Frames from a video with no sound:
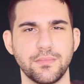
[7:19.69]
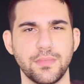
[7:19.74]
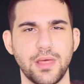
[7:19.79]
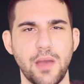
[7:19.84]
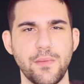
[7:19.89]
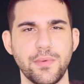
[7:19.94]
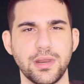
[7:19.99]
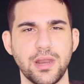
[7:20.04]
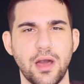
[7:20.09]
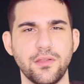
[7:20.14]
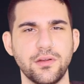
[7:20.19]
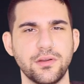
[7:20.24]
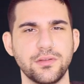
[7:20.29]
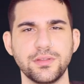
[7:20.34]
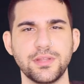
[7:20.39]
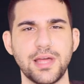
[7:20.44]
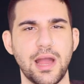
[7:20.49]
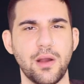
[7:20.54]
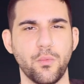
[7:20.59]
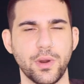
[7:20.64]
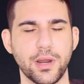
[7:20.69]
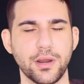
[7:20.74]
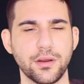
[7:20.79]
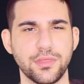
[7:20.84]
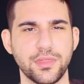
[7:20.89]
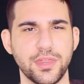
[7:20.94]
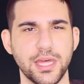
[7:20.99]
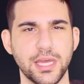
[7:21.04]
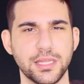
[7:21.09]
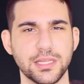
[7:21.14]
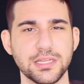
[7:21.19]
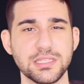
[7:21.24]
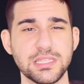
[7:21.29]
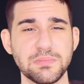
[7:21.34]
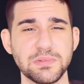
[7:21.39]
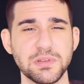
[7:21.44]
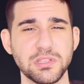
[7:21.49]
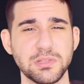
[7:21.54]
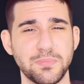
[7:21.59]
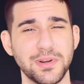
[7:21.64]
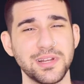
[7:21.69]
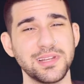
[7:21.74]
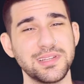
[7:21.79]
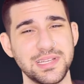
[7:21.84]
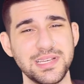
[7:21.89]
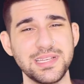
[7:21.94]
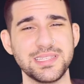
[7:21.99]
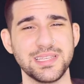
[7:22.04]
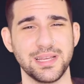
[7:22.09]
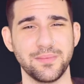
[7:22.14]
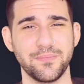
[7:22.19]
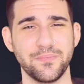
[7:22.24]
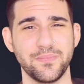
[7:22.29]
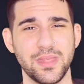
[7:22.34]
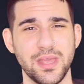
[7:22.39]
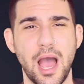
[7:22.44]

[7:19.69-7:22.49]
I mean, other than that weird thing, this episode's pretty decent.